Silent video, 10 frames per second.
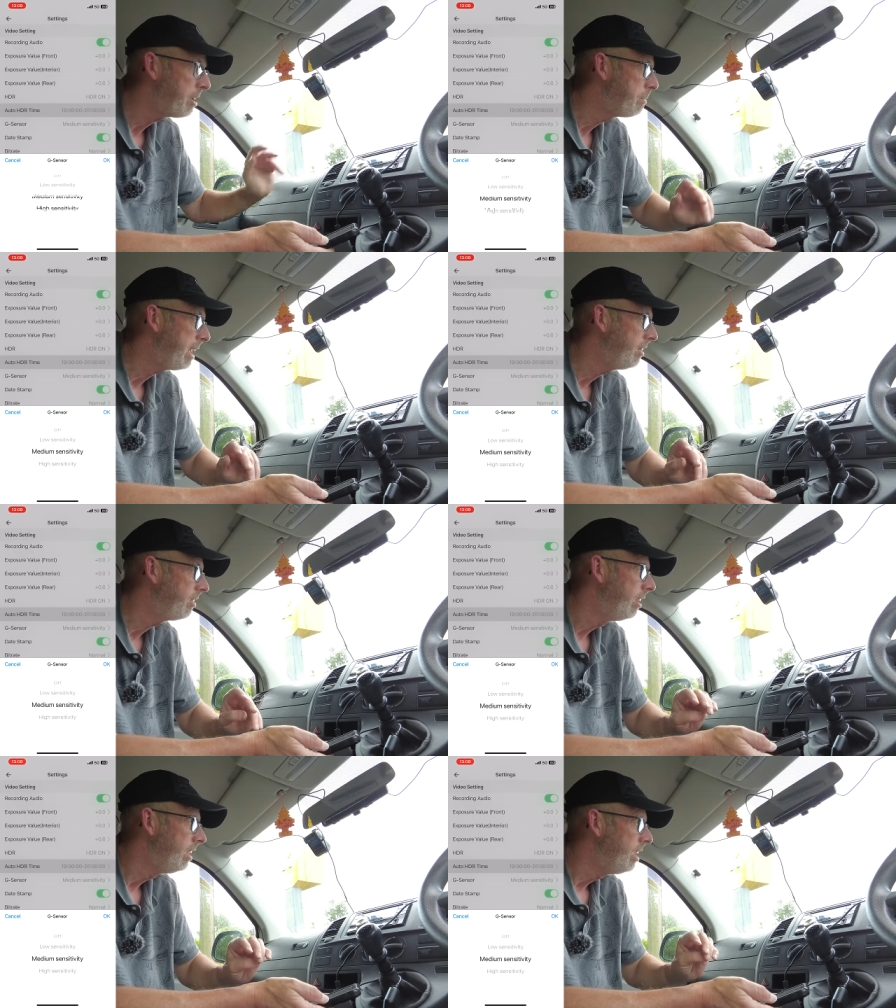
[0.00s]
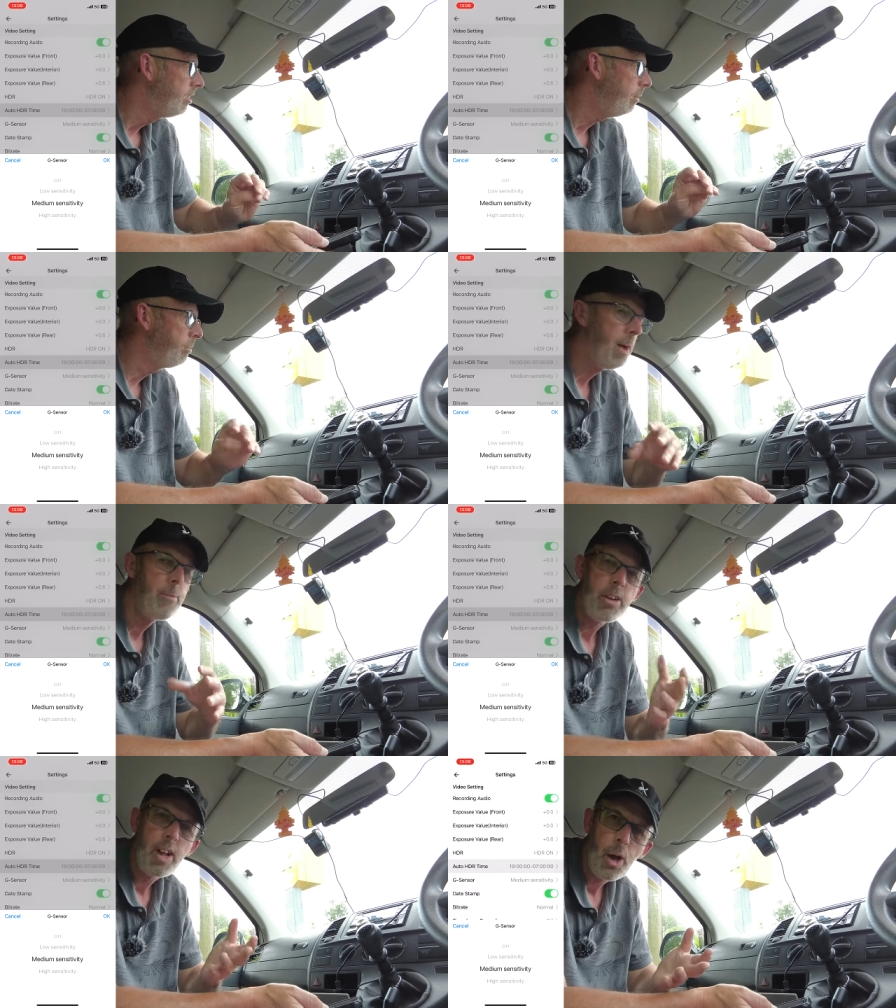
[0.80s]
which means
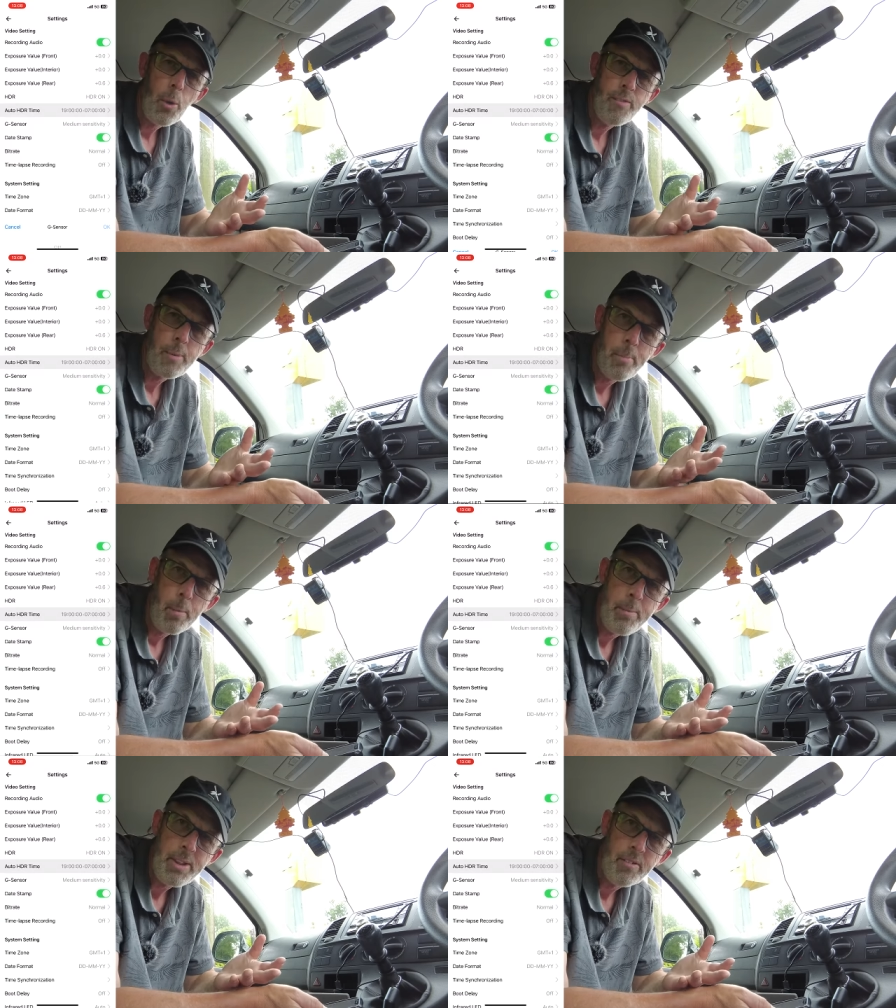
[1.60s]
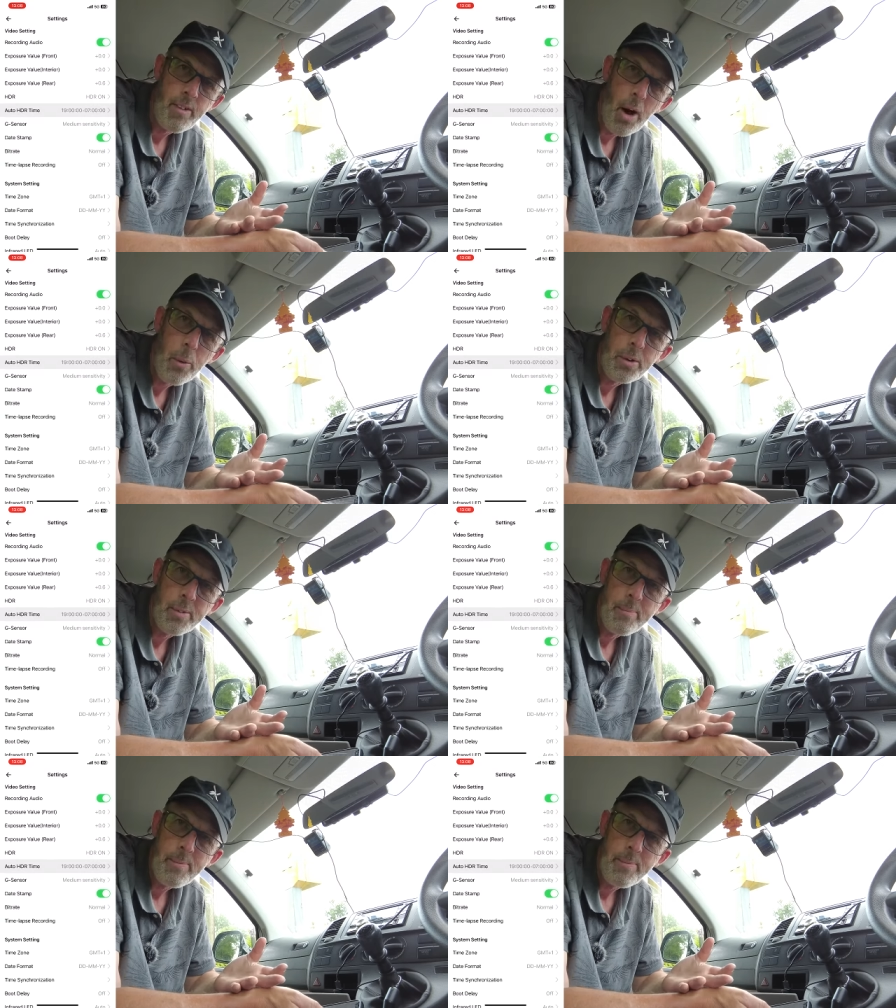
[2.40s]
sometimes you could go off a bump in the road